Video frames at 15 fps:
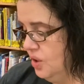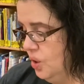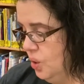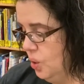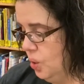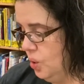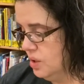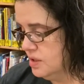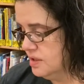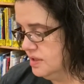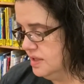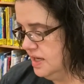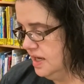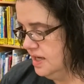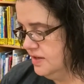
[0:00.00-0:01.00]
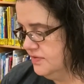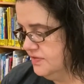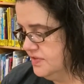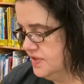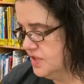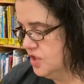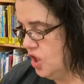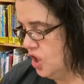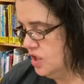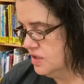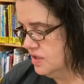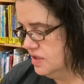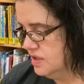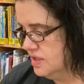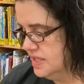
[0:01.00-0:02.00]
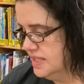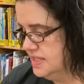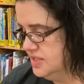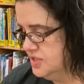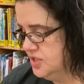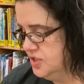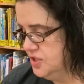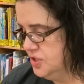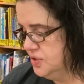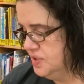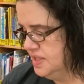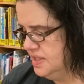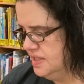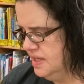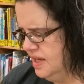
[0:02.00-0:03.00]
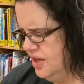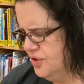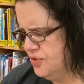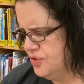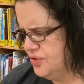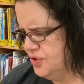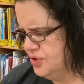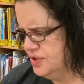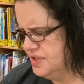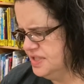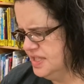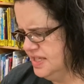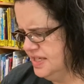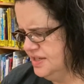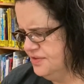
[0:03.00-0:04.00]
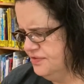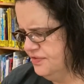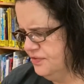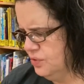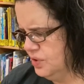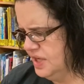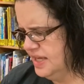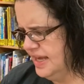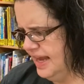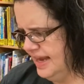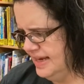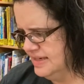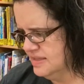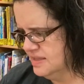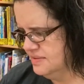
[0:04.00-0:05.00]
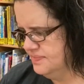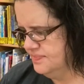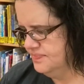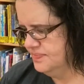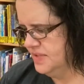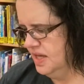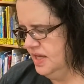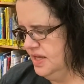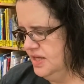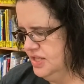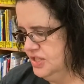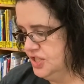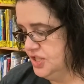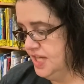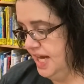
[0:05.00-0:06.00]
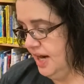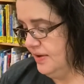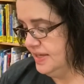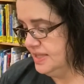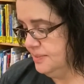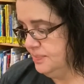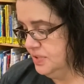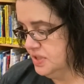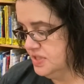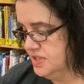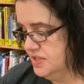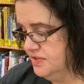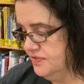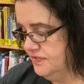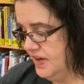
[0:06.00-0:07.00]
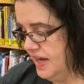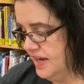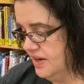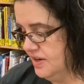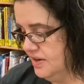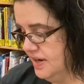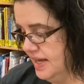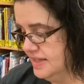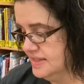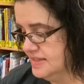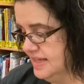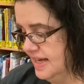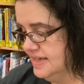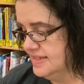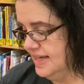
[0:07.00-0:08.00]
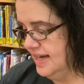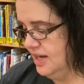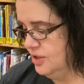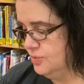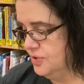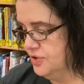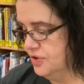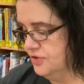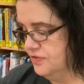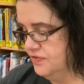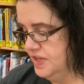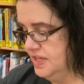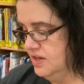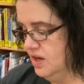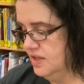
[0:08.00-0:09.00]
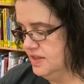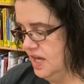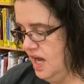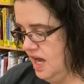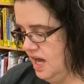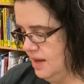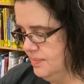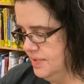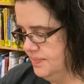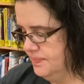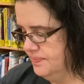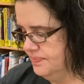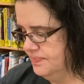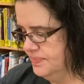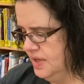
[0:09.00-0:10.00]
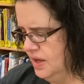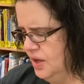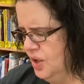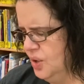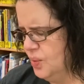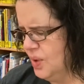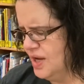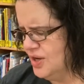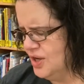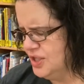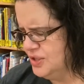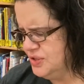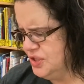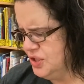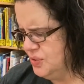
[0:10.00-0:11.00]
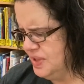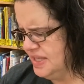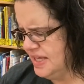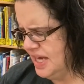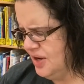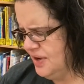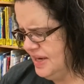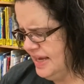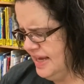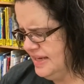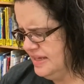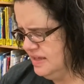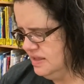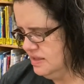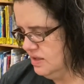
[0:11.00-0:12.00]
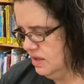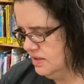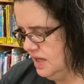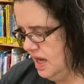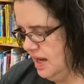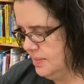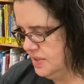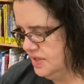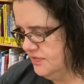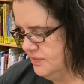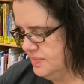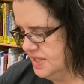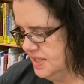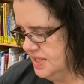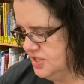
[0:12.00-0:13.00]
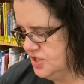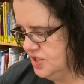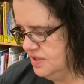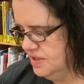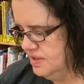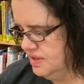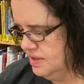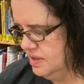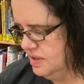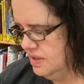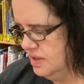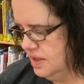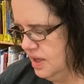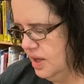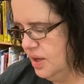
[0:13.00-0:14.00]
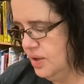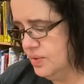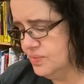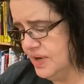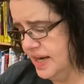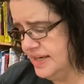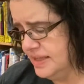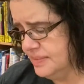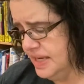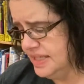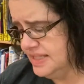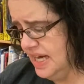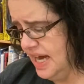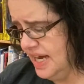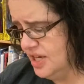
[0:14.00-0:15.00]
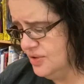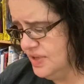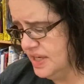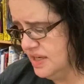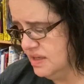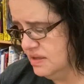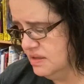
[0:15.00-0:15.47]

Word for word: Order of the Garter, instituted 1348. She carried the book to the fire and sat down with her feet on the hob. What are you doing, Arrietty? called Homily from the kitchen. Writing my diary.